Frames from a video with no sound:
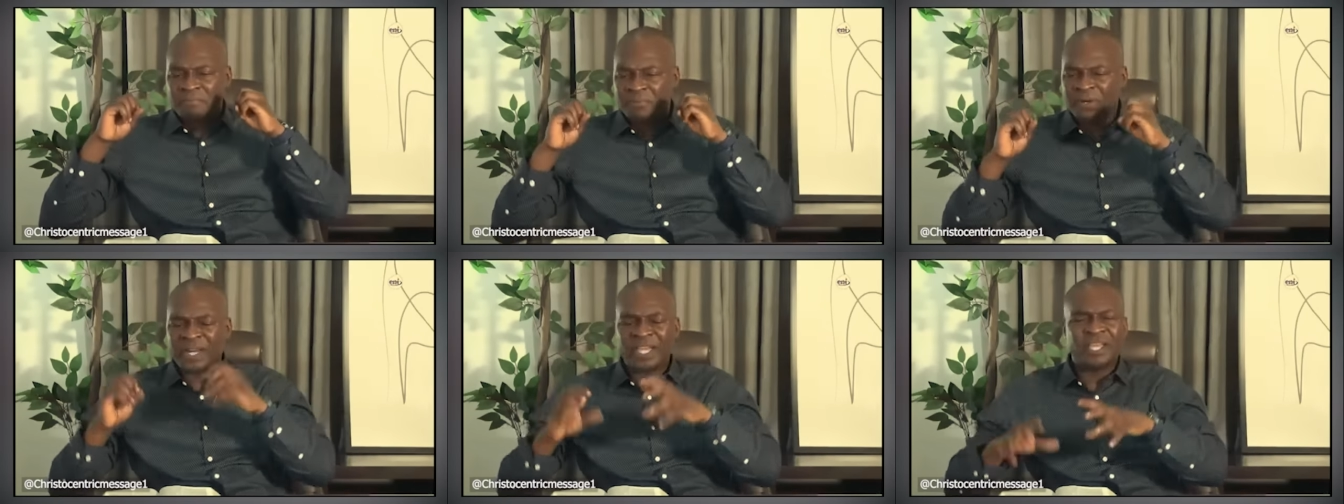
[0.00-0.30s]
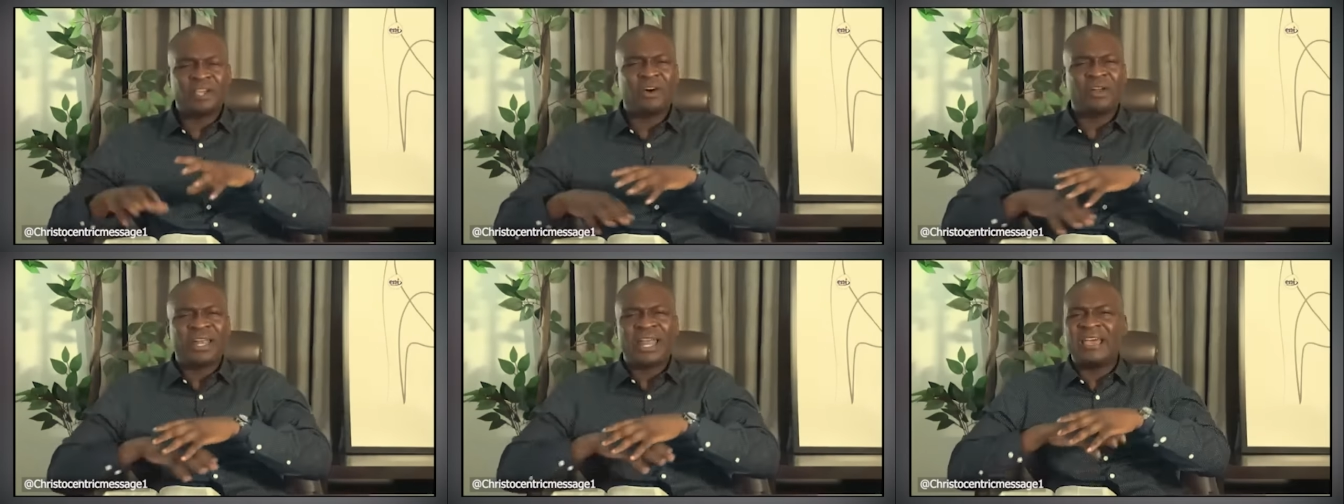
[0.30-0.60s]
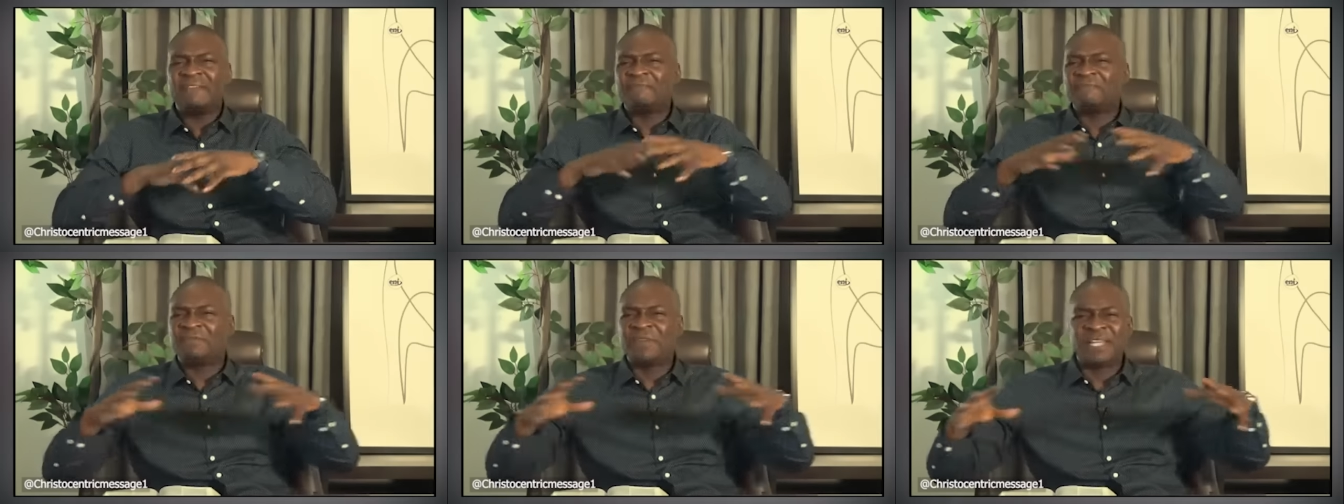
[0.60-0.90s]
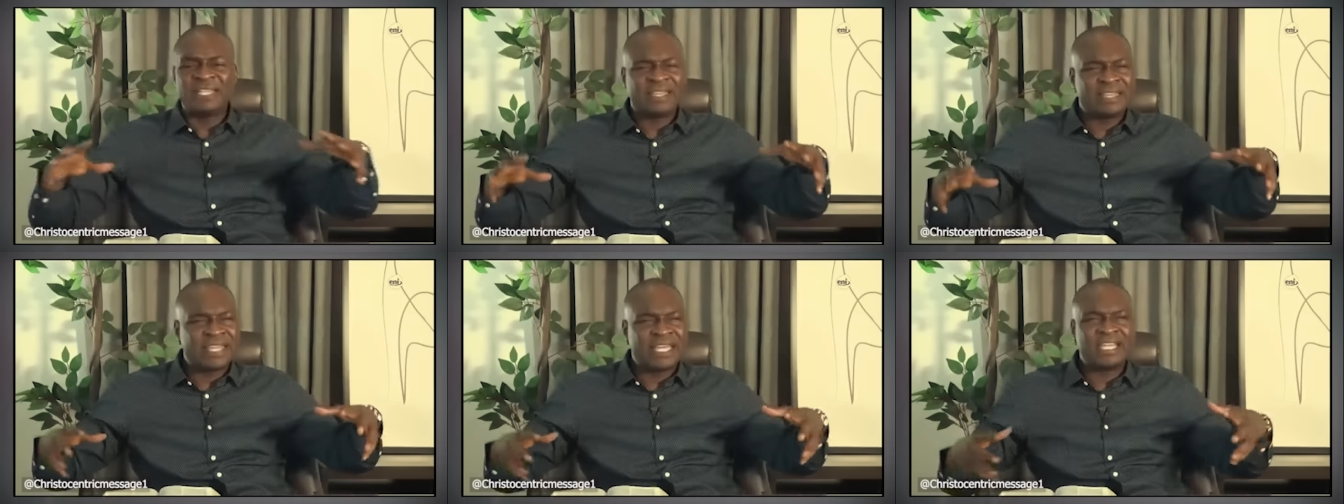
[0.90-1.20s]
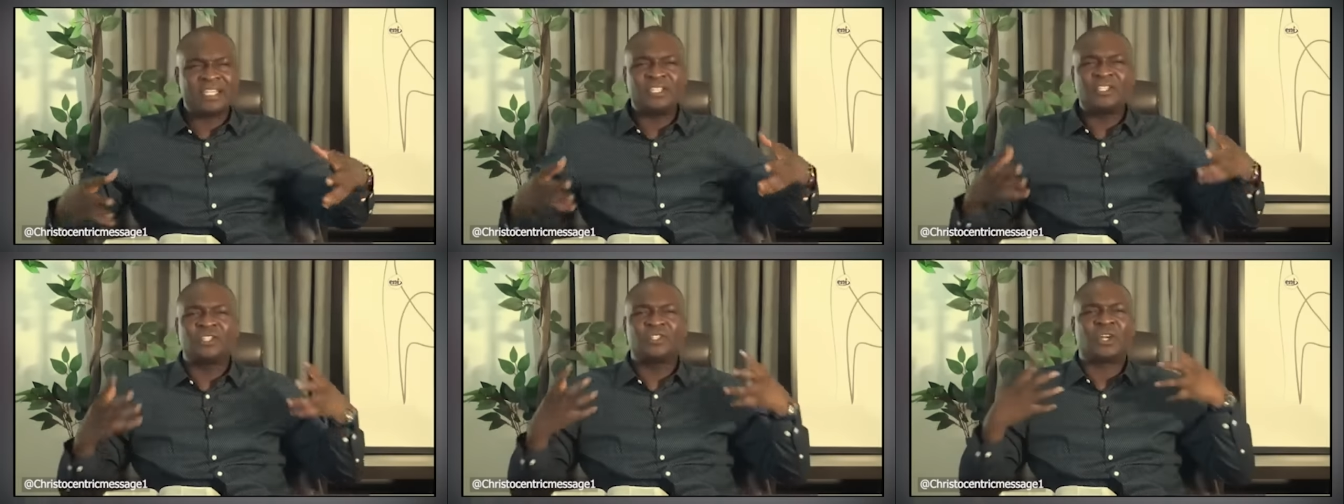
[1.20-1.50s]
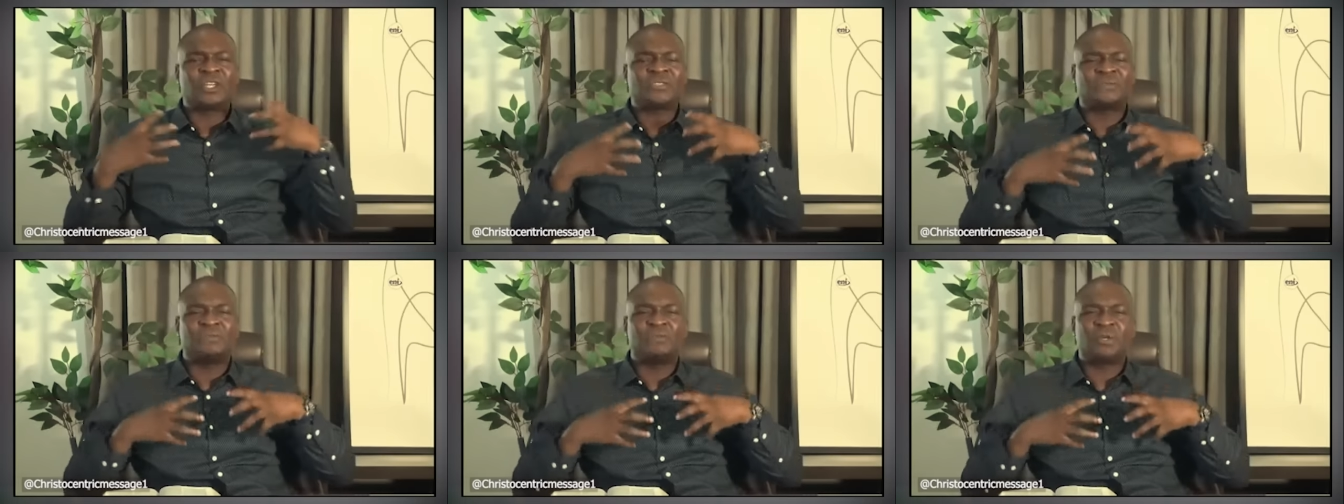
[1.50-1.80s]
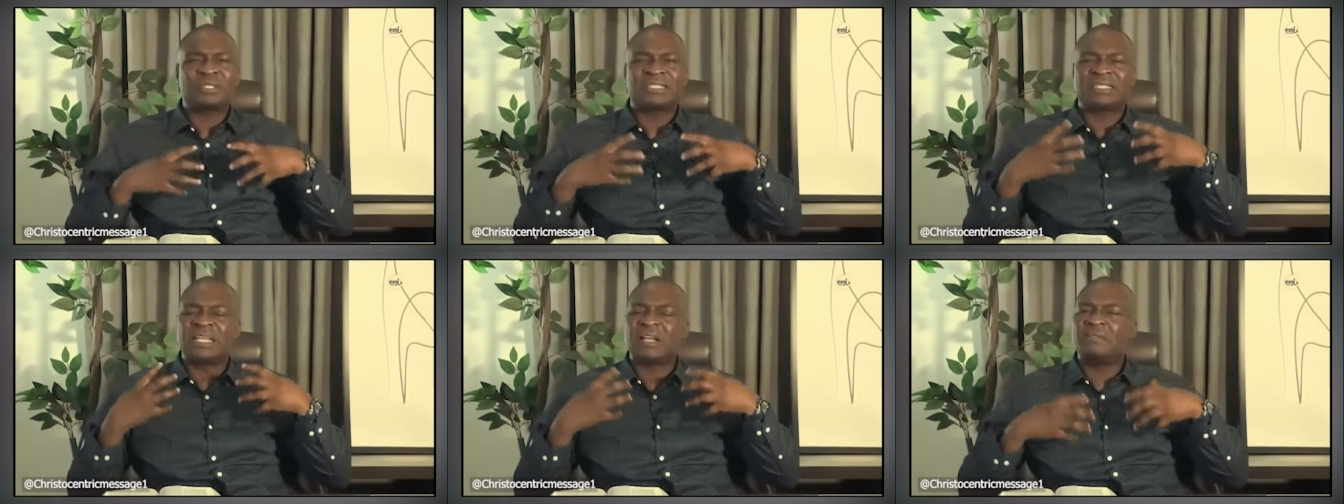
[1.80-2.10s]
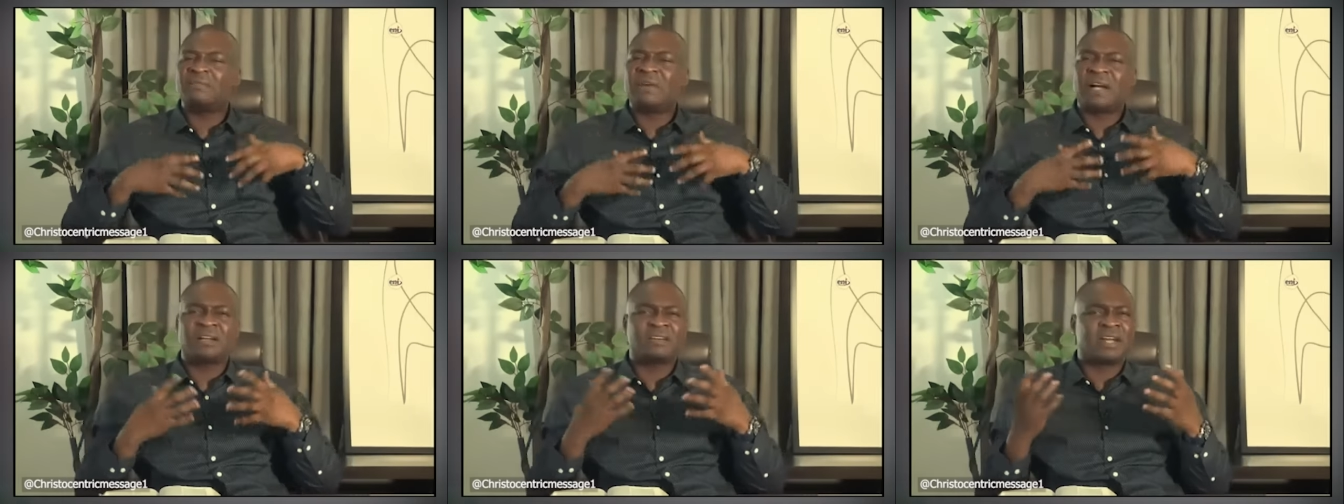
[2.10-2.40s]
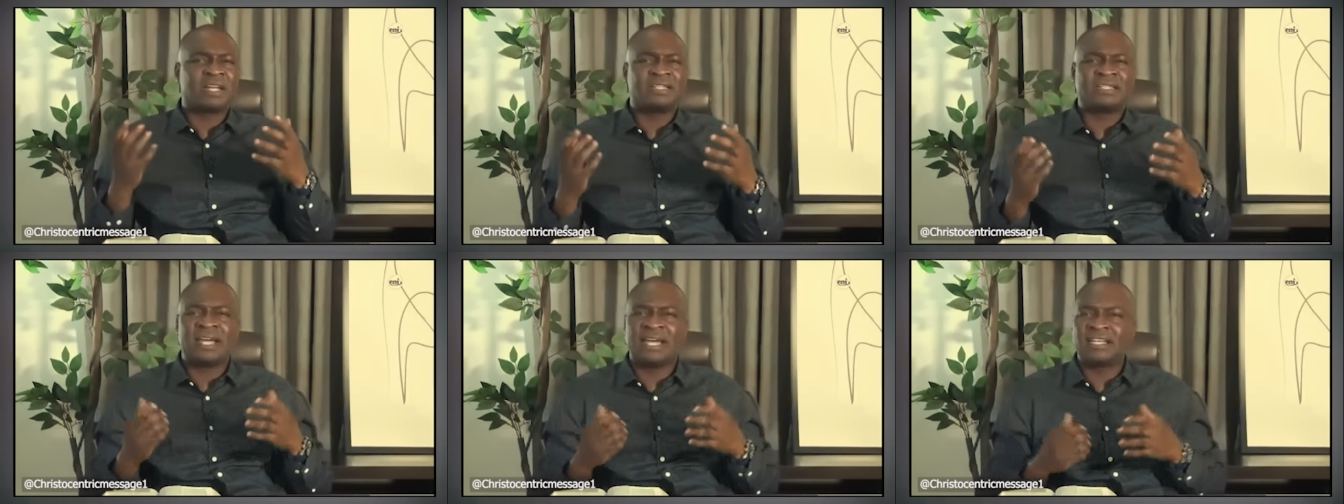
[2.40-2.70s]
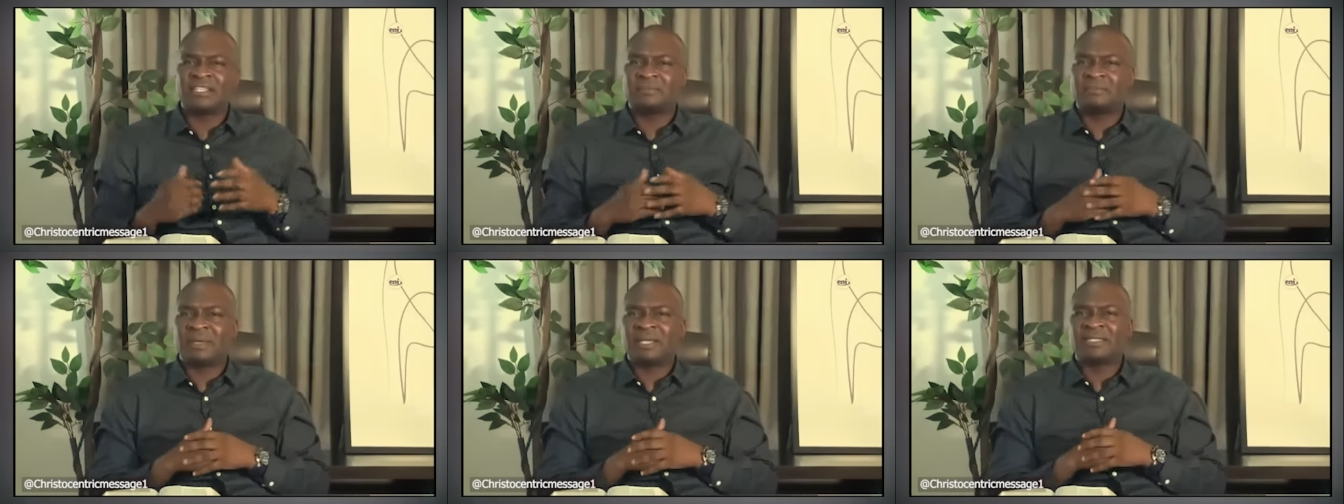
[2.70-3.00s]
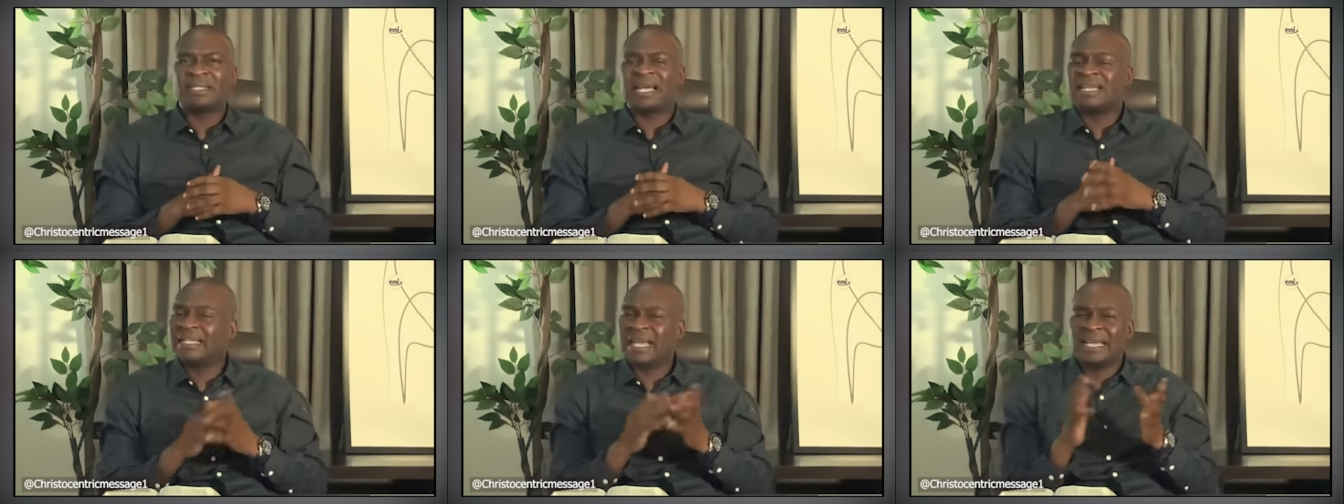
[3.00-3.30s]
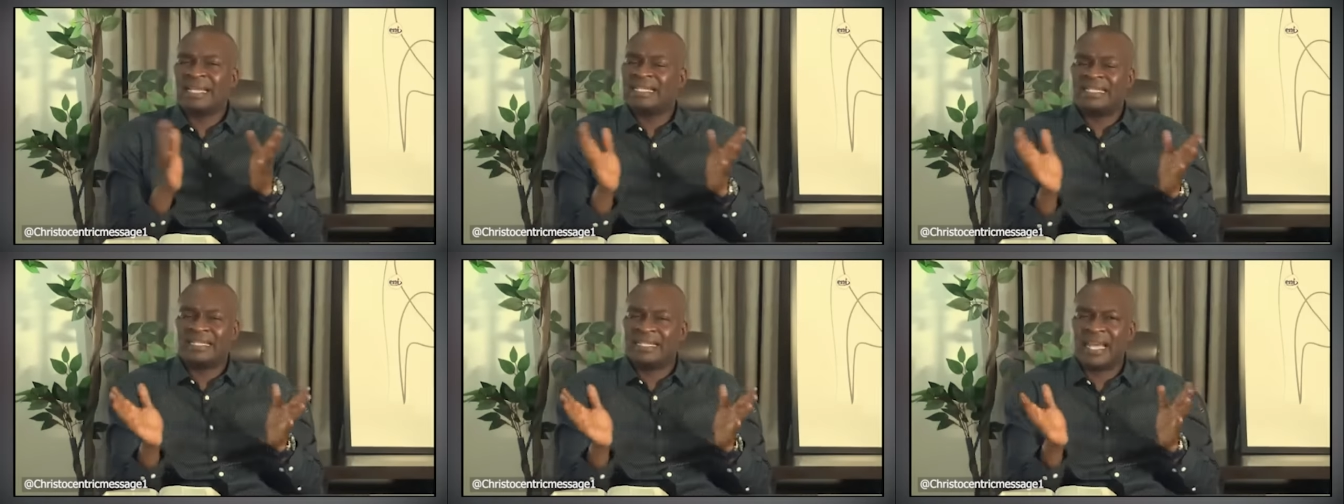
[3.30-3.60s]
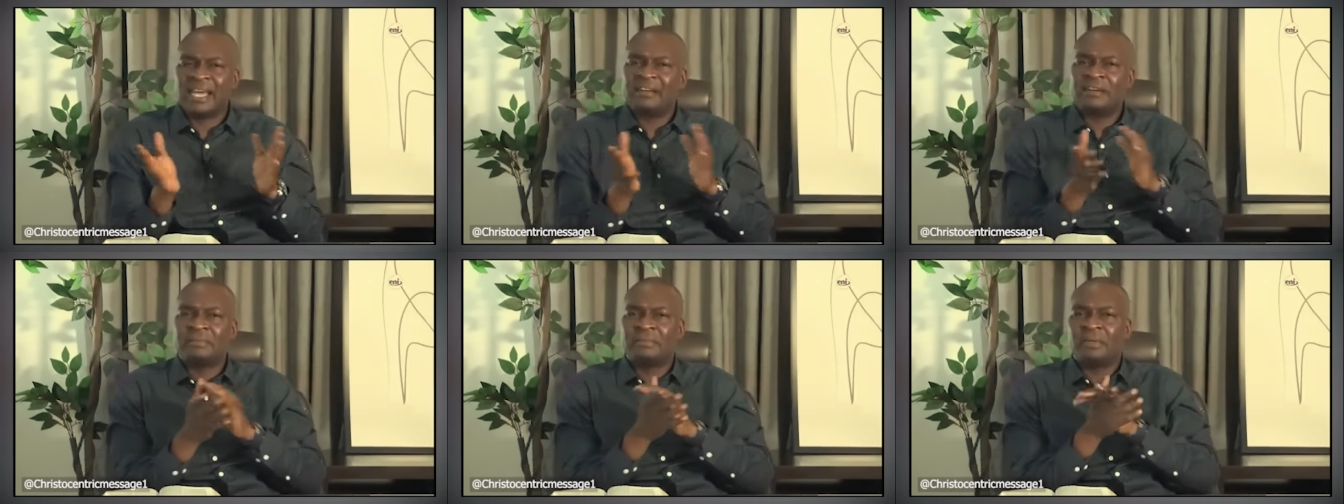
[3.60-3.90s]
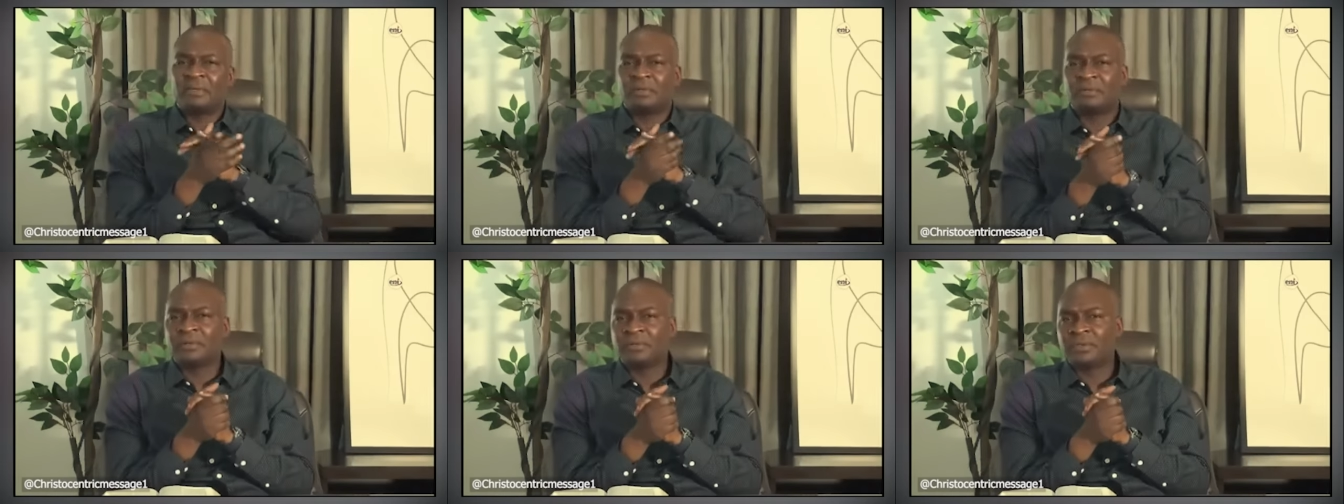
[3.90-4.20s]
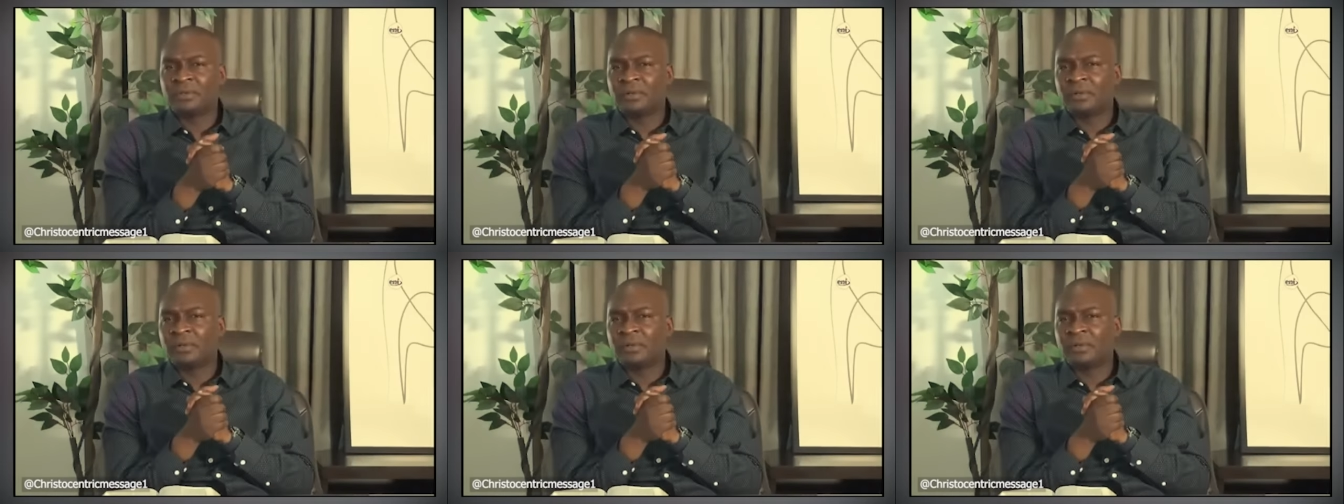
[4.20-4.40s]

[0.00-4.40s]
prey on everything just for self aggrandizement, and that is terrible.